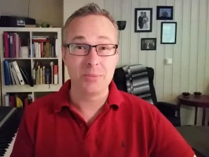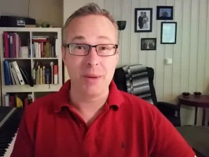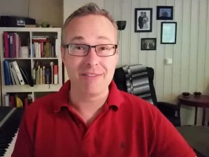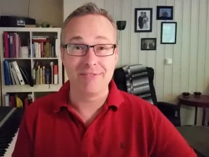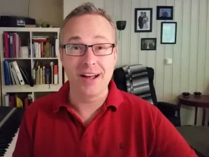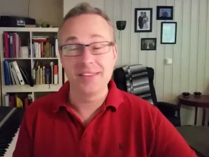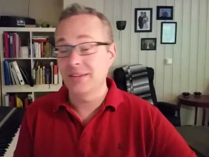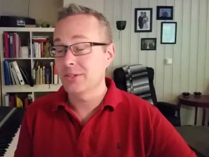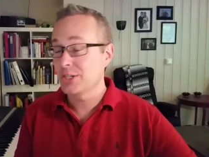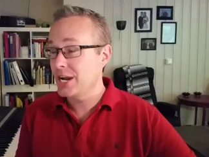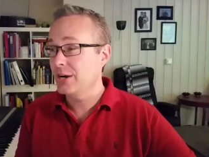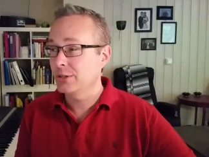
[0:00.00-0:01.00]
you might find
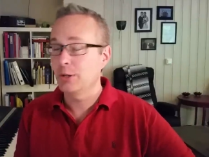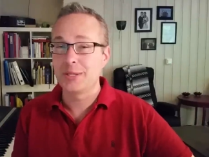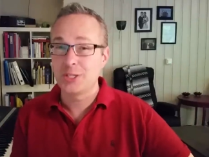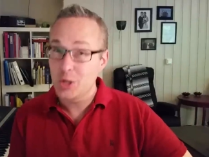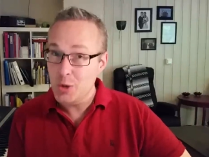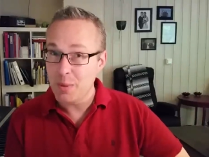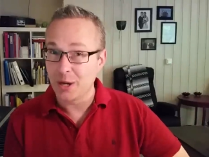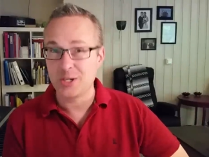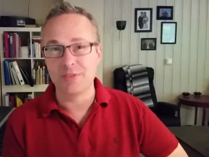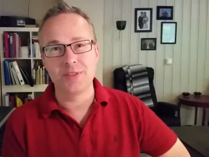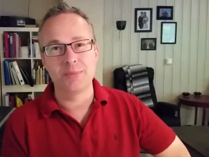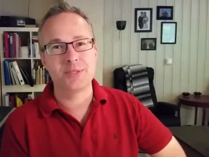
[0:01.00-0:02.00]
they'll share a little bit too
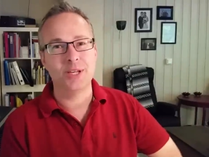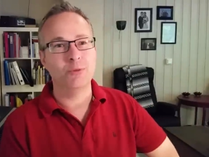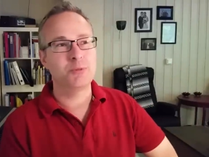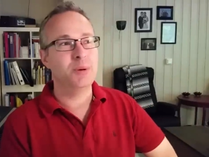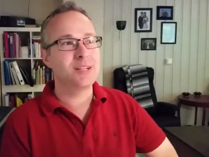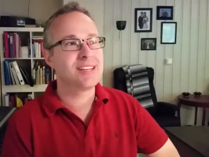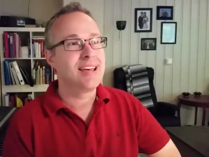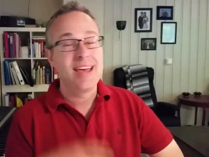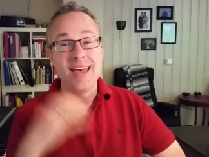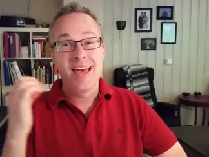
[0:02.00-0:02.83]
much of themselves. But